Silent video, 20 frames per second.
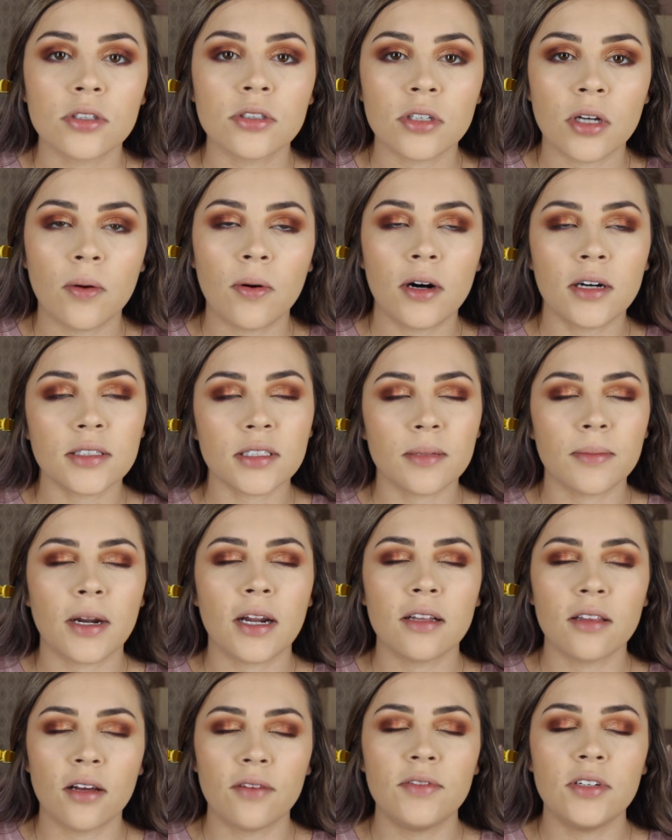so awesome, and
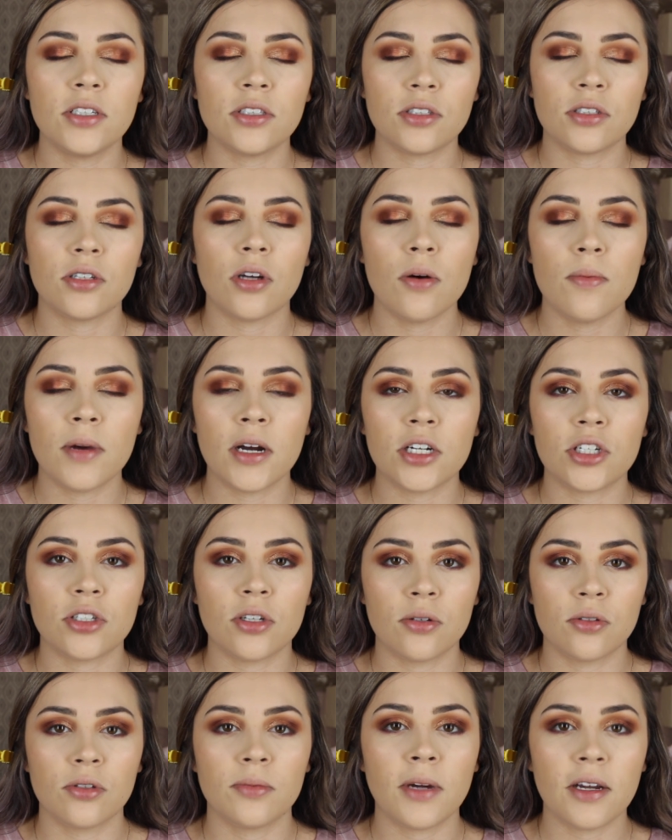I loved it so much.
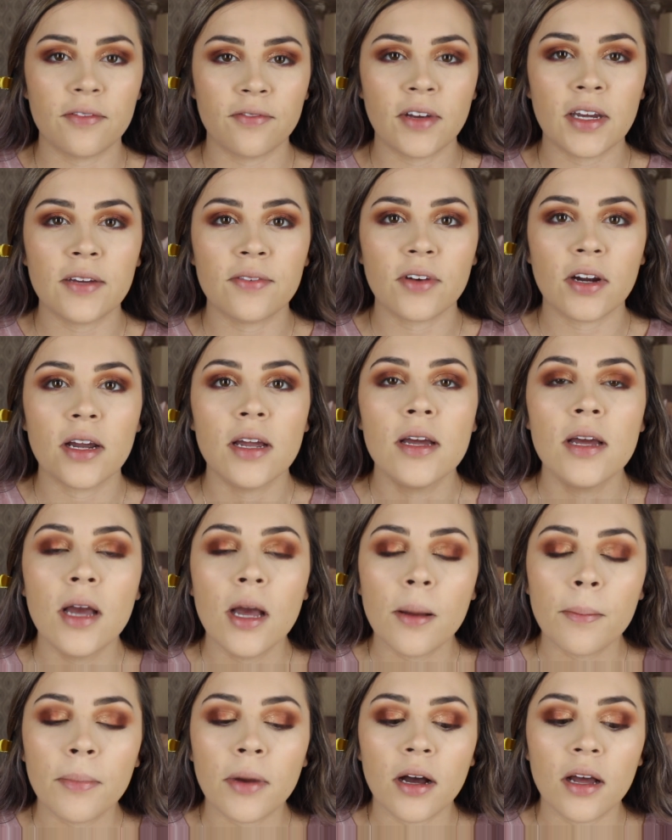Those are my favorite.
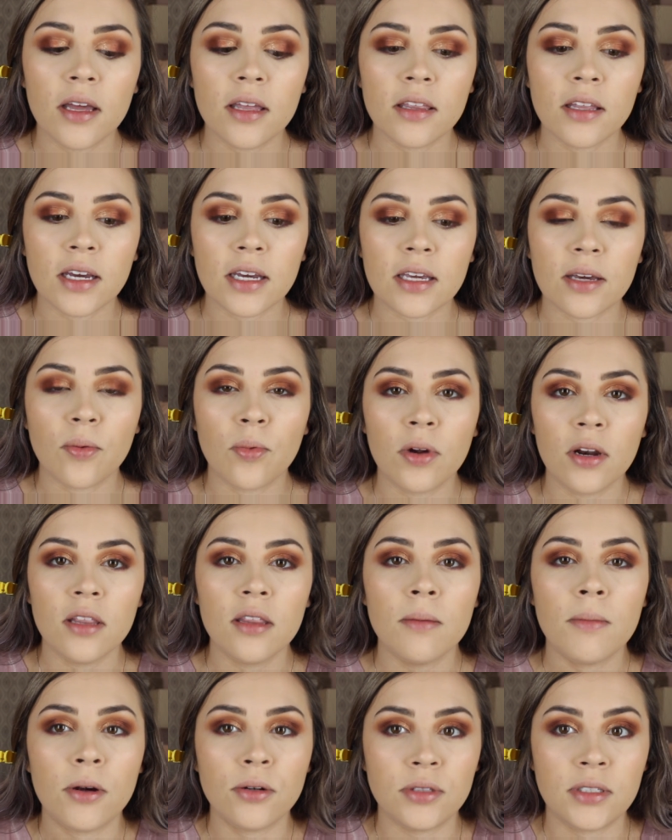But like one of
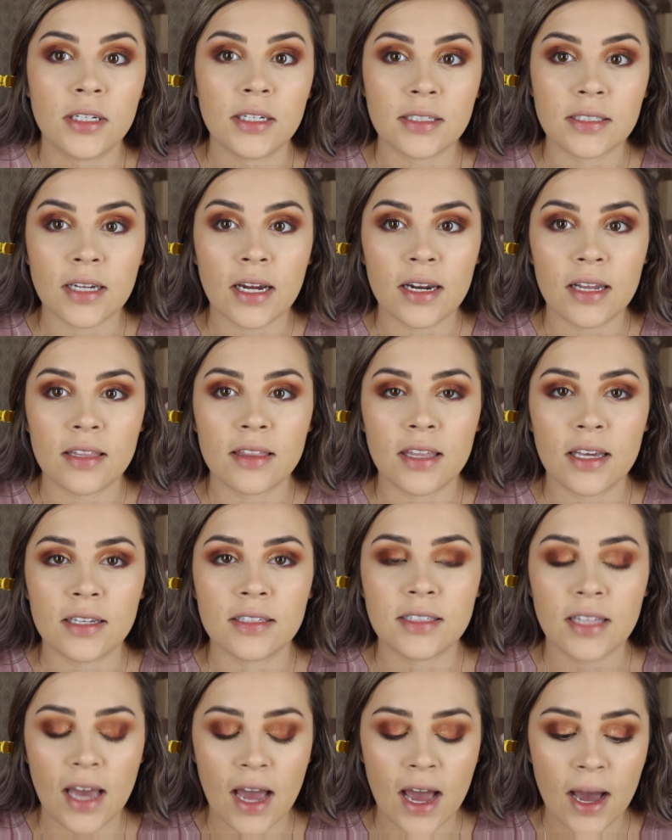the most exciting
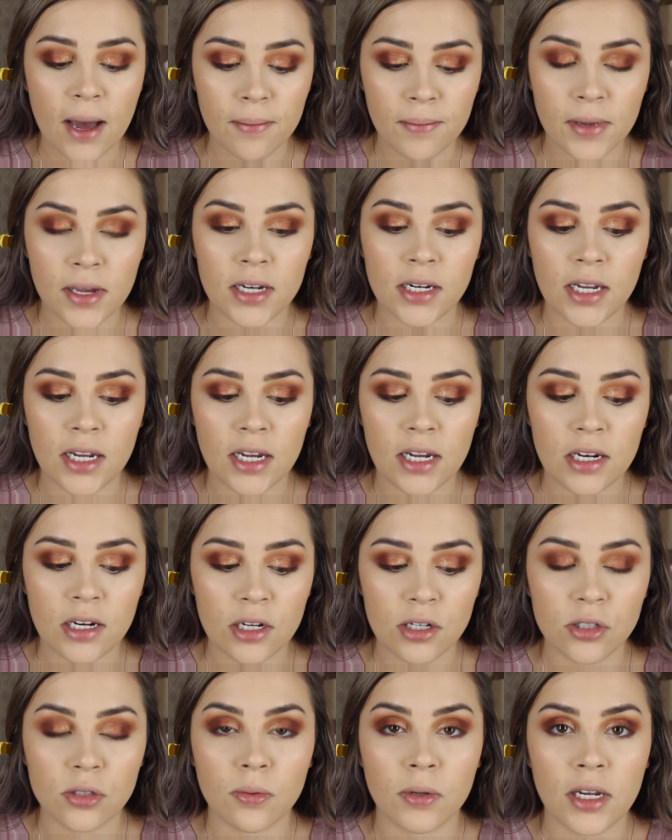things that happened in
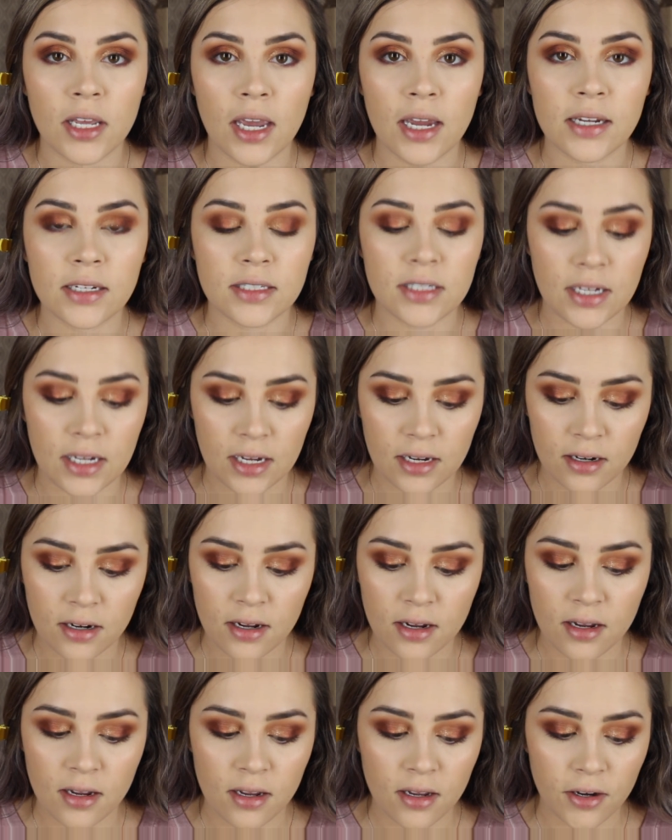2018,
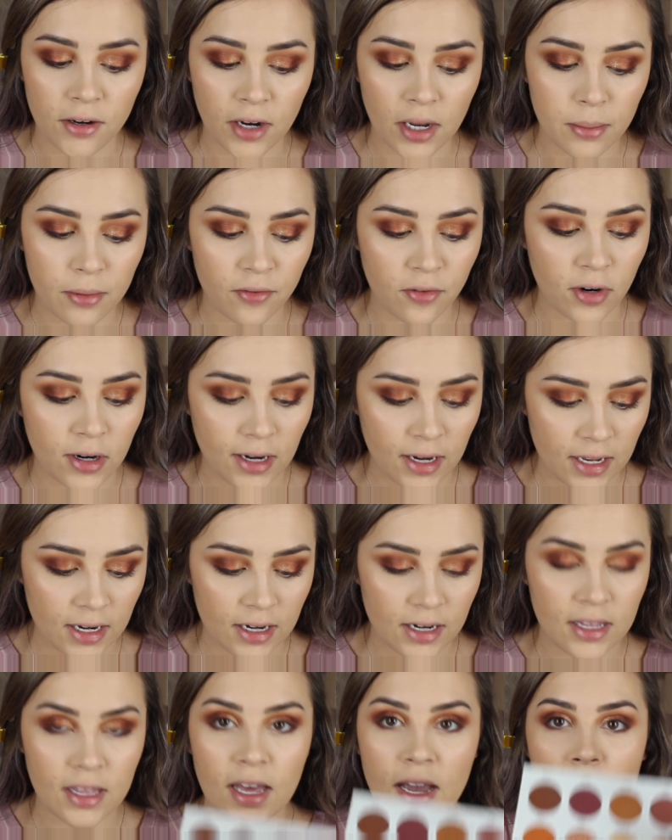okay, before I get
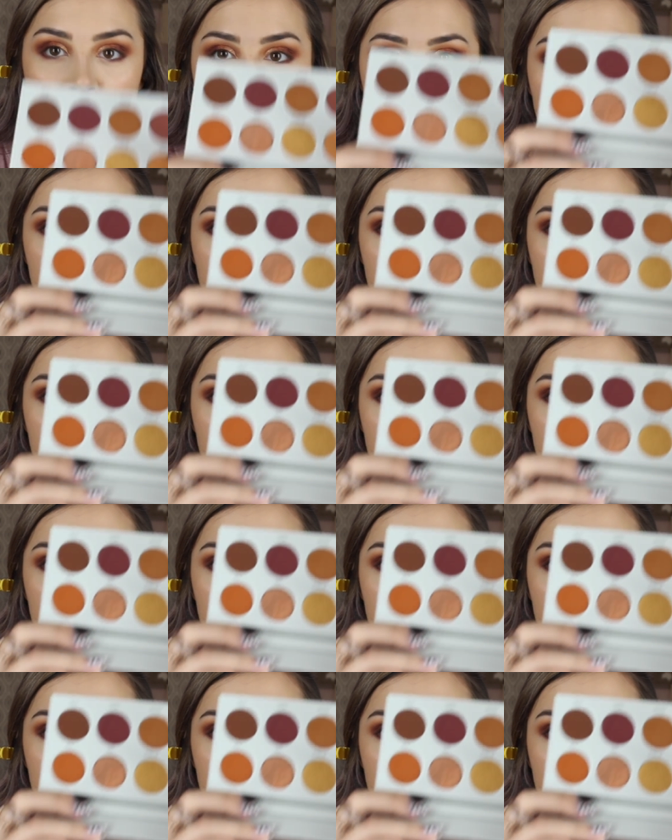into that, I'm going